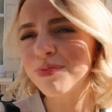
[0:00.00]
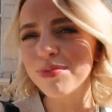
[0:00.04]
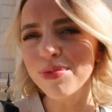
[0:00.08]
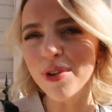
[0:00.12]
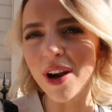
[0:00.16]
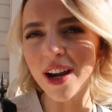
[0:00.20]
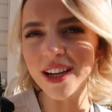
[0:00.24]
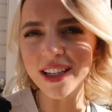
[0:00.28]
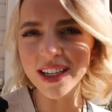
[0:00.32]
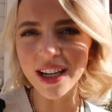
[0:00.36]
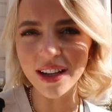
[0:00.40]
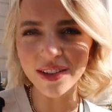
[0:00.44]

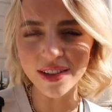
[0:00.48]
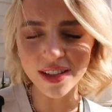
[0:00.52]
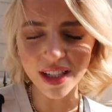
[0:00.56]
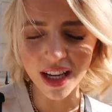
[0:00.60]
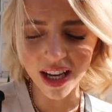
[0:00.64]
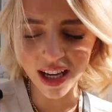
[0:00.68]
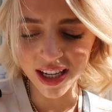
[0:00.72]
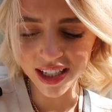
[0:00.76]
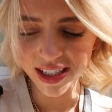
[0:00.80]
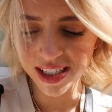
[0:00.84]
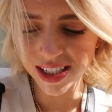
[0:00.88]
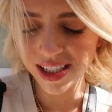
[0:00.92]
bright
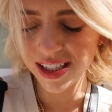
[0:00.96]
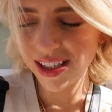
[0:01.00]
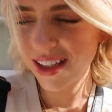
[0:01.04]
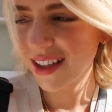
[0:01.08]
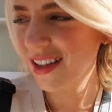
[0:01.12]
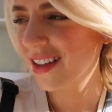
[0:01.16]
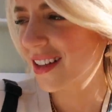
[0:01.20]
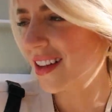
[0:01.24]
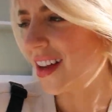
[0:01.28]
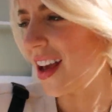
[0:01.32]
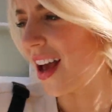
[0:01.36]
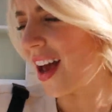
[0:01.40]
outside,
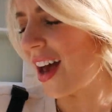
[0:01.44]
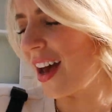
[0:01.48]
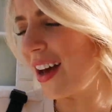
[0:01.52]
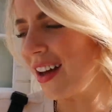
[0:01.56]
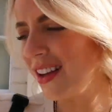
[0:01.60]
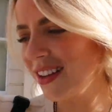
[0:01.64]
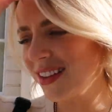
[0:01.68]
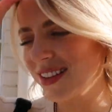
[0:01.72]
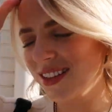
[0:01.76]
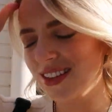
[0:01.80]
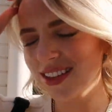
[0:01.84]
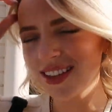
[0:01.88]
huh?
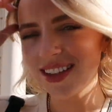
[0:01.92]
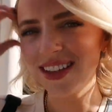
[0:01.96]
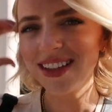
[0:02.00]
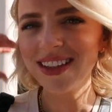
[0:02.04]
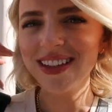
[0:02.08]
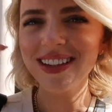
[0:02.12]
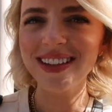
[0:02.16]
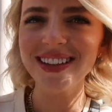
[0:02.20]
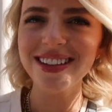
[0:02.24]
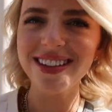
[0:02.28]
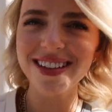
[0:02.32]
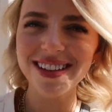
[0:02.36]

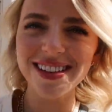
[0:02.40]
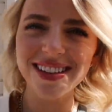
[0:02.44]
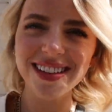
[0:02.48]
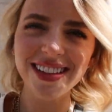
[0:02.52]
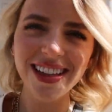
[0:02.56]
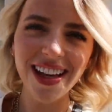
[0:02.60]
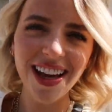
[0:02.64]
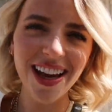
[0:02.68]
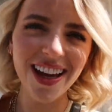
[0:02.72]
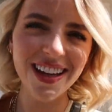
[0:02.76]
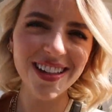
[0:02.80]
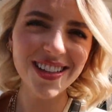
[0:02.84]

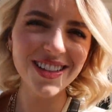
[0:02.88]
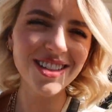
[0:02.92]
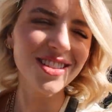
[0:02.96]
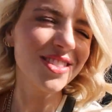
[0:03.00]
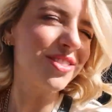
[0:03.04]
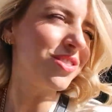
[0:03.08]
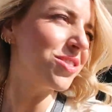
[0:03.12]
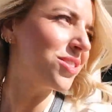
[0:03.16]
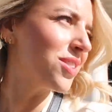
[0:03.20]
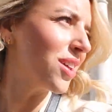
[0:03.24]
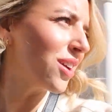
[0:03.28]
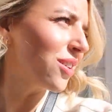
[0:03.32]
Yeah, I just
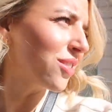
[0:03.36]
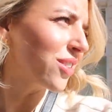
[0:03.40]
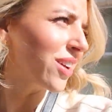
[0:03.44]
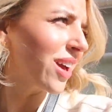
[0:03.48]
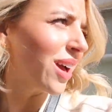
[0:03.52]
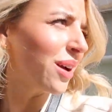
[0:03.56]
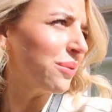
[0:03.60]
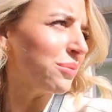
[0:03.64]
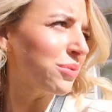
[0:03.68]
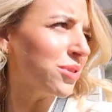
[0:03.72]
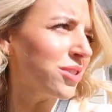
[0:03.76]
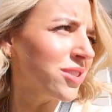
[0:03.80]
caught that on
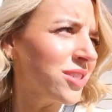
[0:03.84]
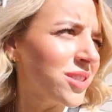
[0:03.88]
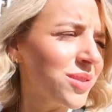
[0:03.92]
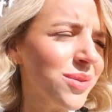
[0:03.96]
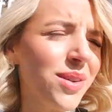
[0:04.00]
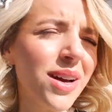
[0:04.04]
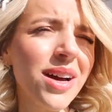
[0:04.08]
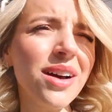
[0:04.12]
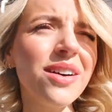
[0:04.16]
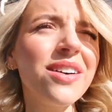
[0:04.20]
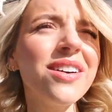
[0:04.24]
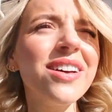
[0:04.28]
camera as
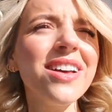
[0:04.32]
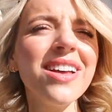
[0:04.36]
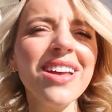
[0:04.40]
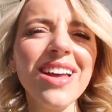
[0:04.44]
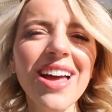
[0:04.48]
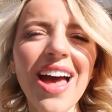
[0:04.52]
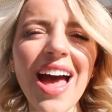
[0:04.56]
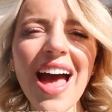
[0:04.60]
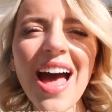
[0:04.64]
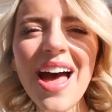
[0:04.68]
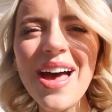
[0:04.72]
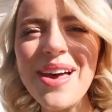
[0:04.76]
well.
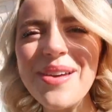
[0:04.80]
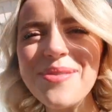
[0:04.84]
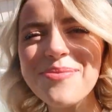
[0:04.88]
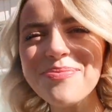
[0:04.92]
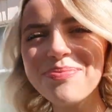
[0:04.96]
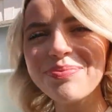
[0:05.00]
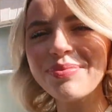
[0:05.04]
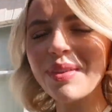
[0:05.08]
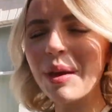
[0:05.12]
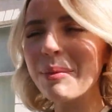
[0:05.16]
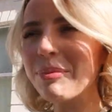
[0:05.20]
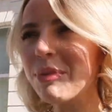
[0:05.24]

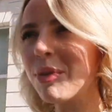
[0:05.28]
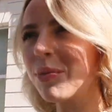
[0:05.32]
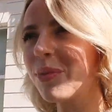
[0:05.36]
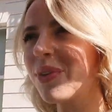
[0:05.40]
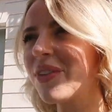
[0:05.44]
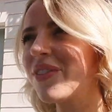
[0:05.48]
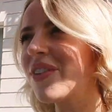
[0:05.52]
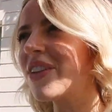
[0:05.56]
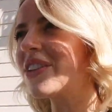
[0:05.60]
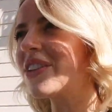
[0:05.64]
But we've